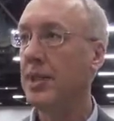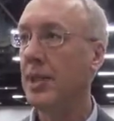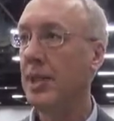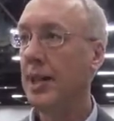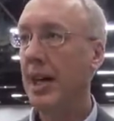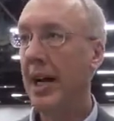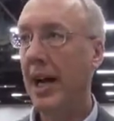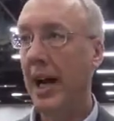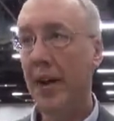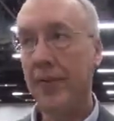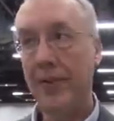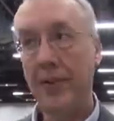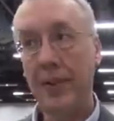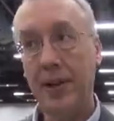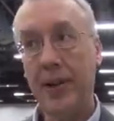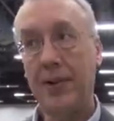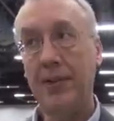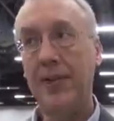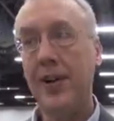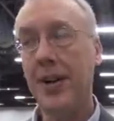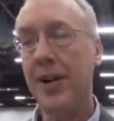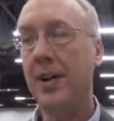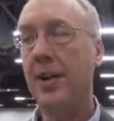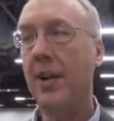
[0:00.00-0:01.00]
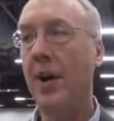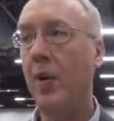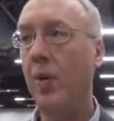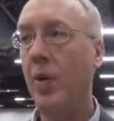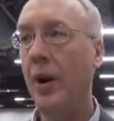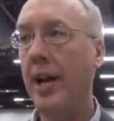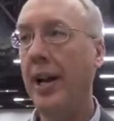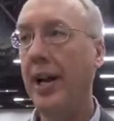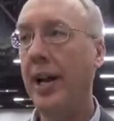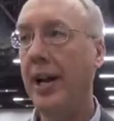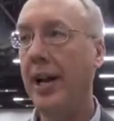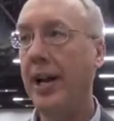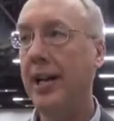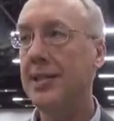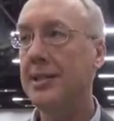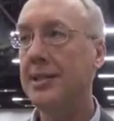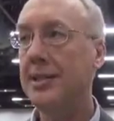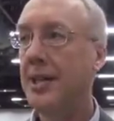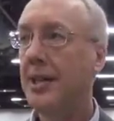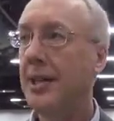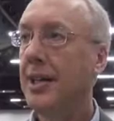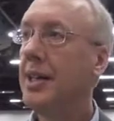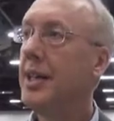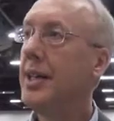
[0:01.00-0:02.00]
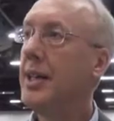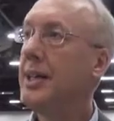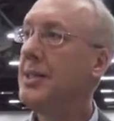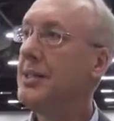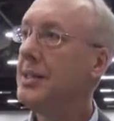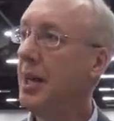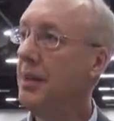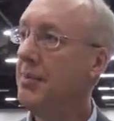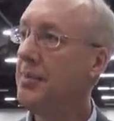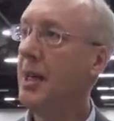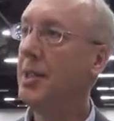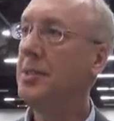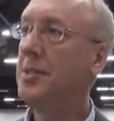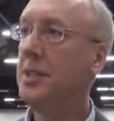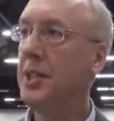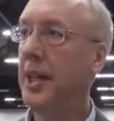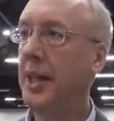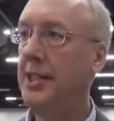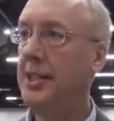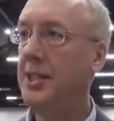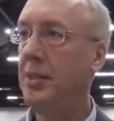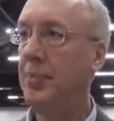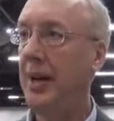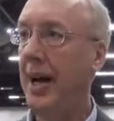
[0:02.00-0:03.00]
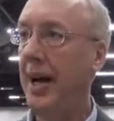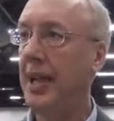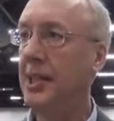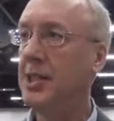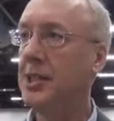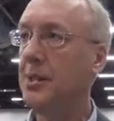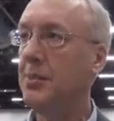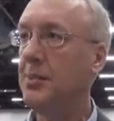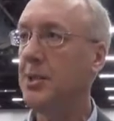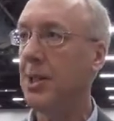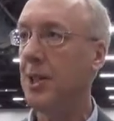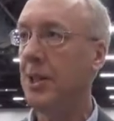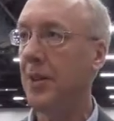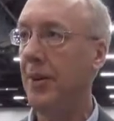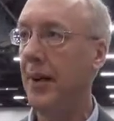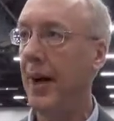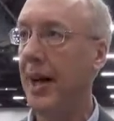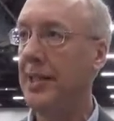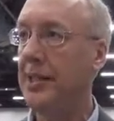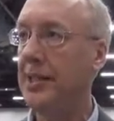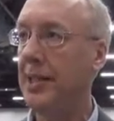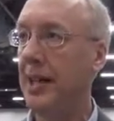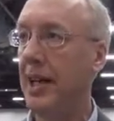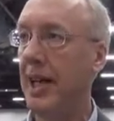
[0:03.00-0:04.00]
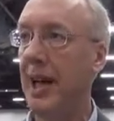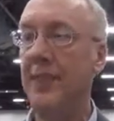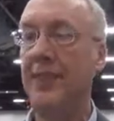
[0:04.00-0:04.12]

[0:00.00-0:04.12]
And if you can figure out what it is, you can sometimes change your management to correct it.